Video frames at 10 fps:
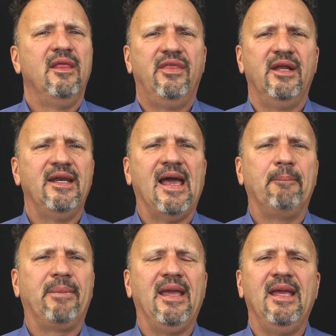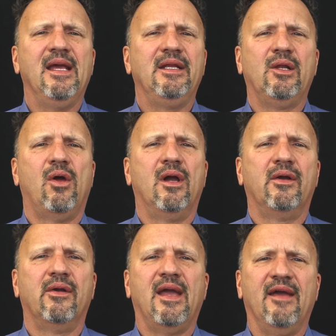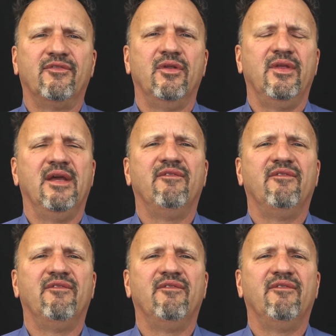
then not pay any longer after the